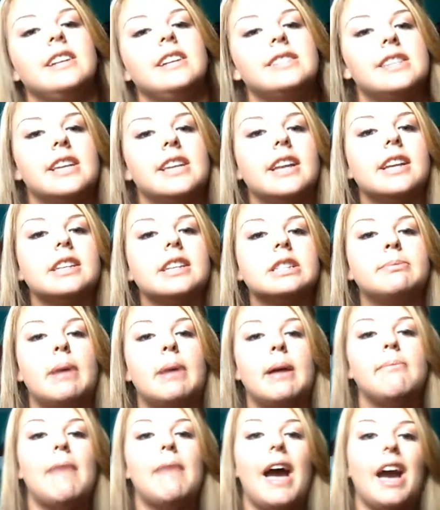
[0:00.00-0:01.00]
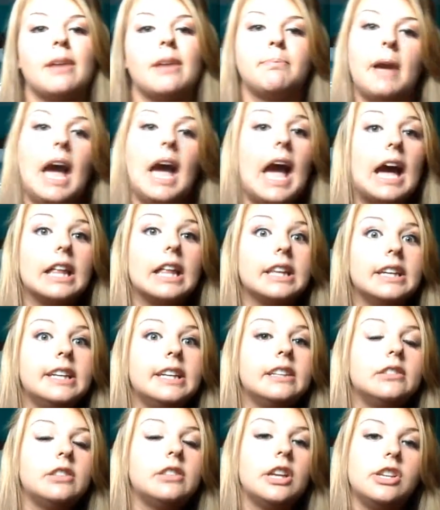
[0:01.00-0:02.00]
next thing is my MAC
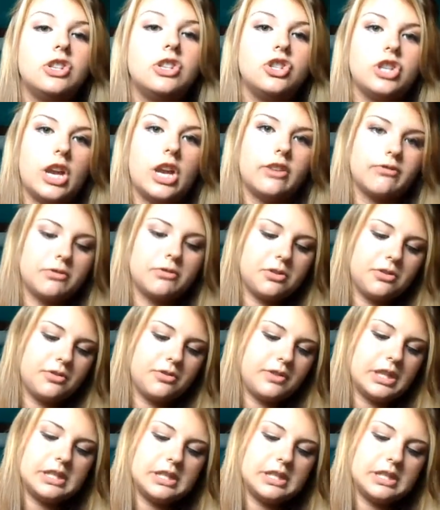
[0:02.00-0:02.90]
palette in general.